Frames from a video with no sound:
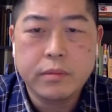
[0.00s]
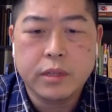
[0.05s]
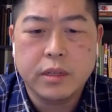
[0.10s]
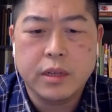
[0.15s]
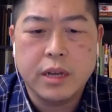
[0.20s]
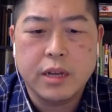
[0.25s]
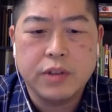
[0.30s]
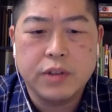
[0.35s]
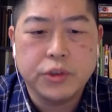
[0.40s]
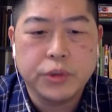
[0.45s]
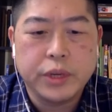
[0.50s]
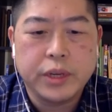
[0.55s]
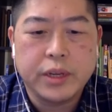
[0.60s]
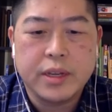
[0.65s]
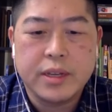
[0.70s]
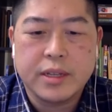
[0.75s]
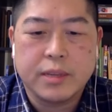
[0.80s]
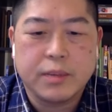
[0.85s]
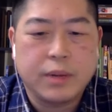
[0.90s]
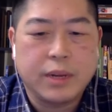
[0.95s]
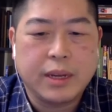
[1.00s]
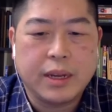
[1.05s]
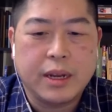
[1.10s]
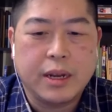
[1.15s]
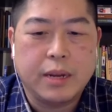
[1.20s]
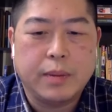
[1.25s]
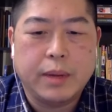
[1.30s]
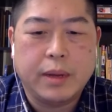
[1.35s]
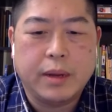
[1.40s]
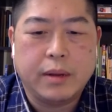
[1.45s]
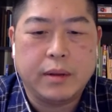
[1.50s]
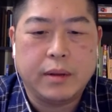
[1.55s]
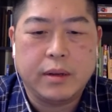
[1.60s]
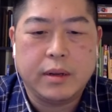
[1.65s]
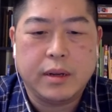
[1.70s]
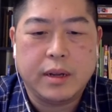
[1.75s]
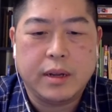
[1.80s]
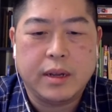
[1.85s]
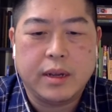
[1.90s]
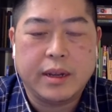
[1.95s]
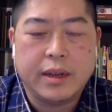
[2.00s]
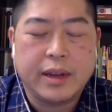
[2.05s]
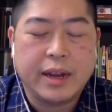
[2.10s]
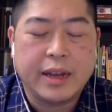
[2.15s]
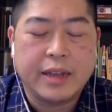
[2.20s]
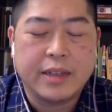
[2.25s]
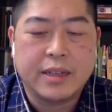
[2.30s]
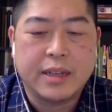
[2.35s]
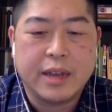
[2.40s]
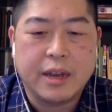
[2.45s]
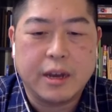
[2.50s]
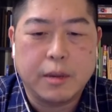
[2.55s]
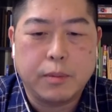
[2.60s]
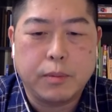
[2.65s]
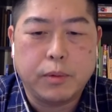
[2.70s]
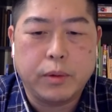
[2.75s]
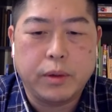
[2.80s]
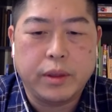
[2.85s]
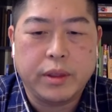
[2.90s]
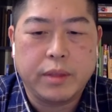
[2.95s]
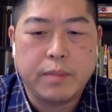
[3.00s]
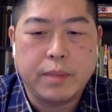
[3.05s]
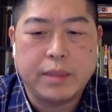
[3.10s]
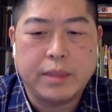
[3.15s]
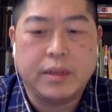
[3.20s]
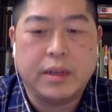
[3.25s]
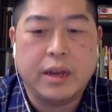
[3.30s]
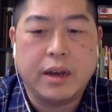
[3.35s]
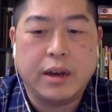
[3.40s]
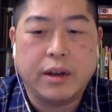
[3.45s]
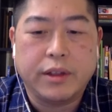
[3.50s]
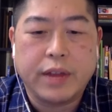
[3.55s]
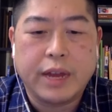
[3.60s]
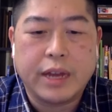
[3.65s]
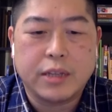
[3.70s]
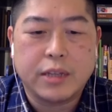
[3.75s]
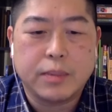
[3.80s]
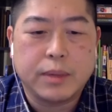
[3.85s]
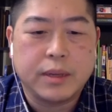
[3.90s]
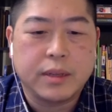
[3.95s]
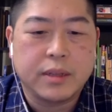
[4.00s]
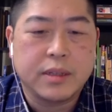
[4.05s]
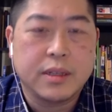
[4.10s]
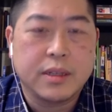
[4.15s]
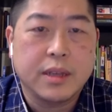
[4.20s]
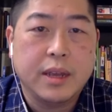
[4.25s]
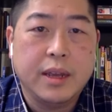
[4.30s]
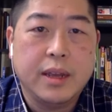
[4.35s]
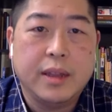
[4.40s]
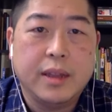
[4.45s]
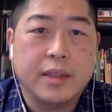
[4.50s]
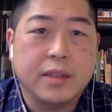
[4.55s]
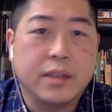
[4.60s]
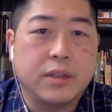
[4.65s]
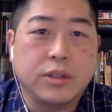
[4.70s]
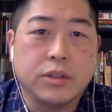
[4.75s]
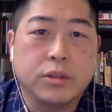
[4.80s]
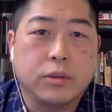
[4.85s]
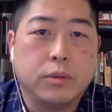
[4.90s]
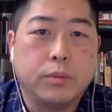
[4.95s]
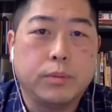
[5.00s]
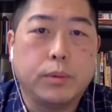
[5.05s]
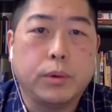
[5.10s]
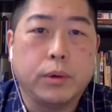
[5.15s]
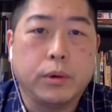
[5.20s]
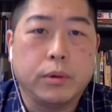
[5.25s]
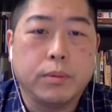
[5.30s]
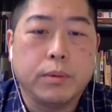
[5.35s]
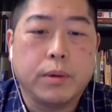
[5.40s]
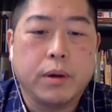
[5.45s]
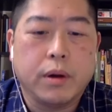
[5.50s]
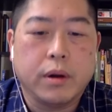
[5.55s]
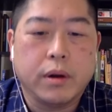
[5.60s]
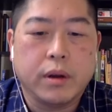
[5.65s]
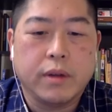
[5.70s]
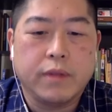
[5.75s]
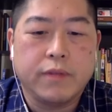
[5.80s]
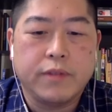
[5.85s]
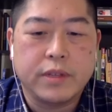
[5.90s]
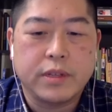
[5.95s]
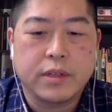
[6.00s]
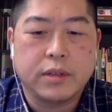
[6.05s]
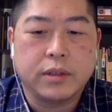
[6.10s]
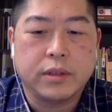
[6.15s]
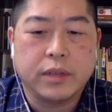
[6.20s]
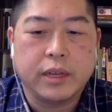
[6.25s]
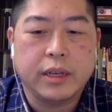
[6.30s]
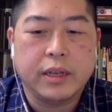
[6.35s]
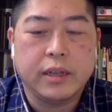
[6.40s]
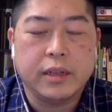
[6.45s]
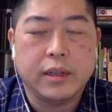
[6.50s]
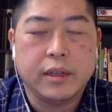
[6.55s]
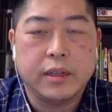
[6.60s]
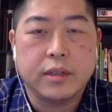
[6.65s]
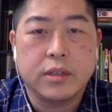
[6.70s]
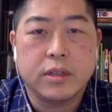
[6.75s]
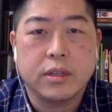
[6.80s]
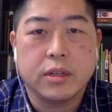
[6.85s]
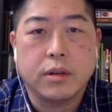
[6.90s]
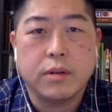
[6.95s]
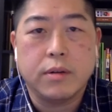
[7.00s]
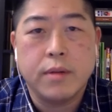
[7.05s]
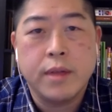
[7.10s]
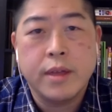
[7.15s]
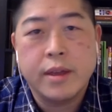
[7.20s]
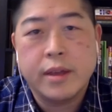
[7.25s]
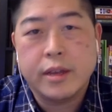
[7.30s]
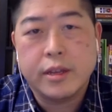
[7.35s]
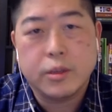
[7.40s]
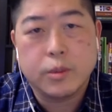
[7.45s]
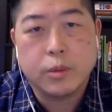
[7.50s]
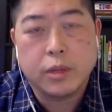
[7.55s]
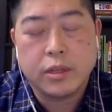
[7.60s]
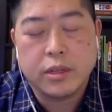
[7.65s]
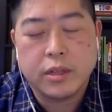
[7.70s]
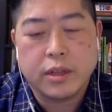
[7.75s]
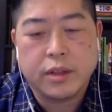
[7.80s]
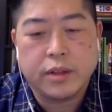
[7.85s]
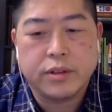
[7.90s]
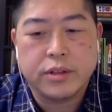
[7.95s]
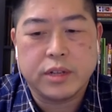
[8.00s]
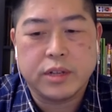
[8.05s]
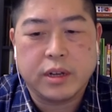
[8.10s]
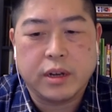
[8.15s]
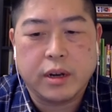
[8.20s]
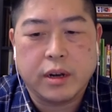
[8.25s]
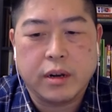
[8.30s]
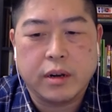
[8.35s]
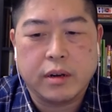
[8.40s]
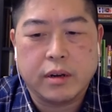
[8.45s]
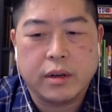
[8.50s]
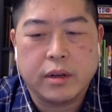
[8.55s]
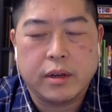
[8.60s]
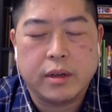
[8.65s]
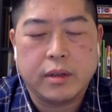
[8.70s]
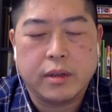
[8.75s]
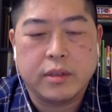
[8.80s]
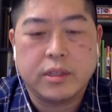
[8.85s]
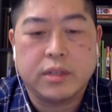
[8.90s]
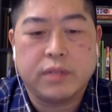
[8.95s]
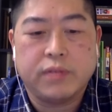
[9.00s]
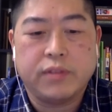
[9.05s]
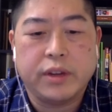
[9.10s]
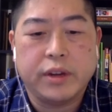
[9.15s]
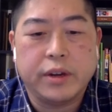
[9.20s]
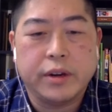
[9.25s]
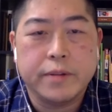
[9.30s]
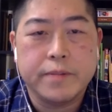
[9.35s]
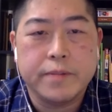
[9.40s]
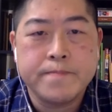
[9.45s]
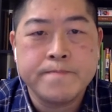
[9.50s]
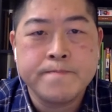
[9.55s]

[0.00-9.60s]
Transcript: Uh, Trina, someone I can help out, uh, I can ask to help with mental health aspects. That's also an important part of physical healing. So as well as others in our uh, sphere.